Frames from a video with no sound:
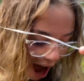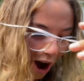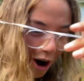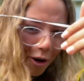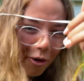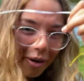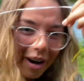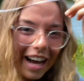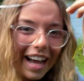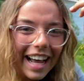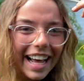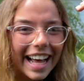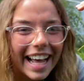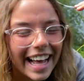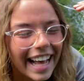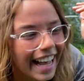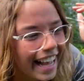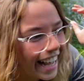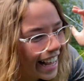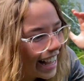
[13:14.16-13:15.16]

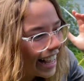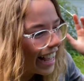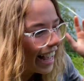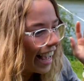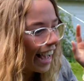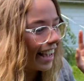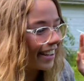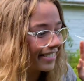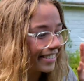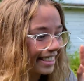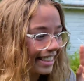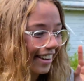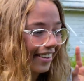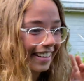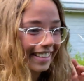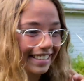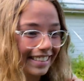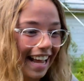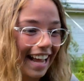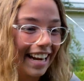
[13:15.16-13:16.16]
Happy
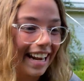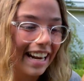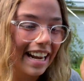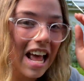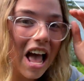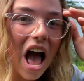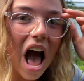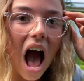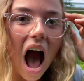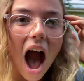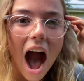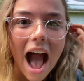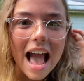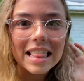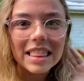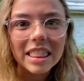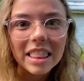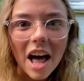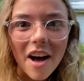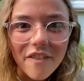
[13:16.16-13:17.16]

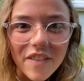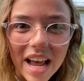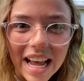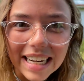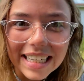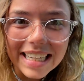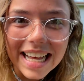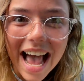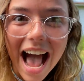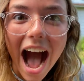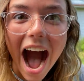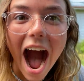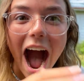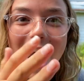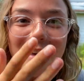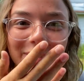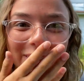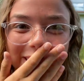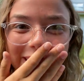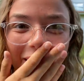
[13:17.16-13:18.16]
birthday. Do
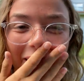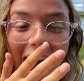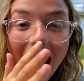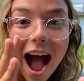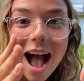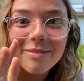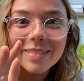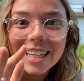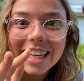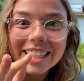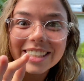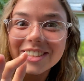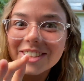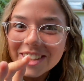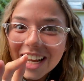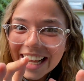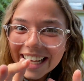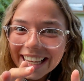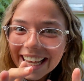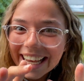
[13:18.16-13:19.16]
you? Okay.
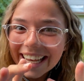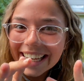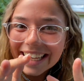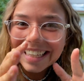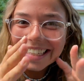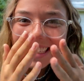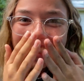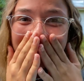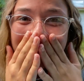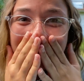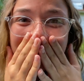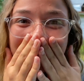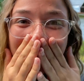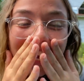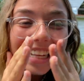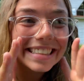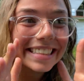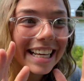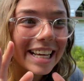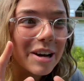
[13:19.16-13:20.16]
Oh, good.
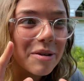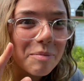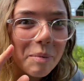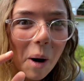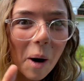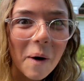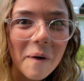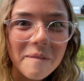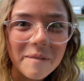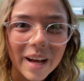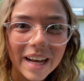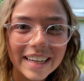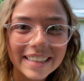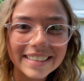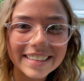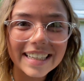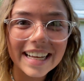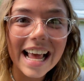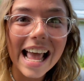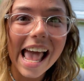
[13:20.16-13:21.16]
It's like perfect.
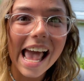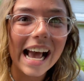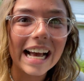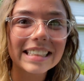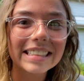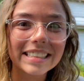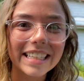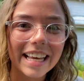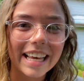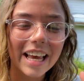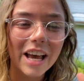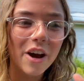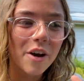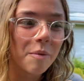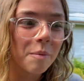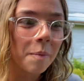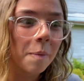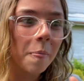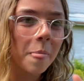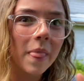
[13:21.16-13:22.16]
You kept it's saying, like, but
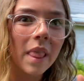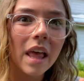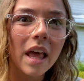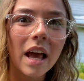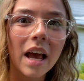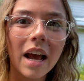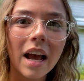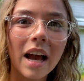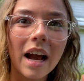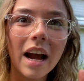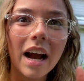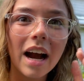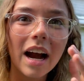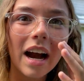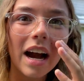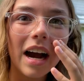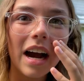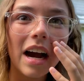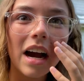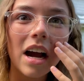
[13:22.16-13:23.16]
I'm going to get a truck. And I'm
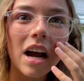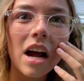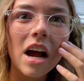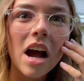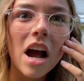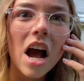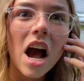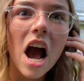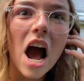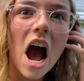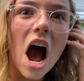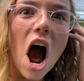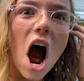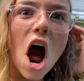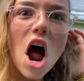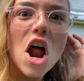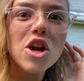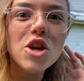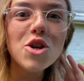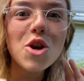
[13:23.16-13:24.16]
like, but you already have a Jeep. You
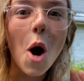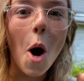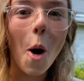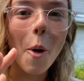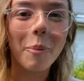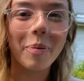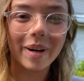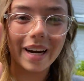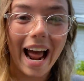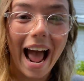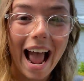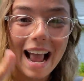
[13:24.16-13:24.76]
just. No, but out.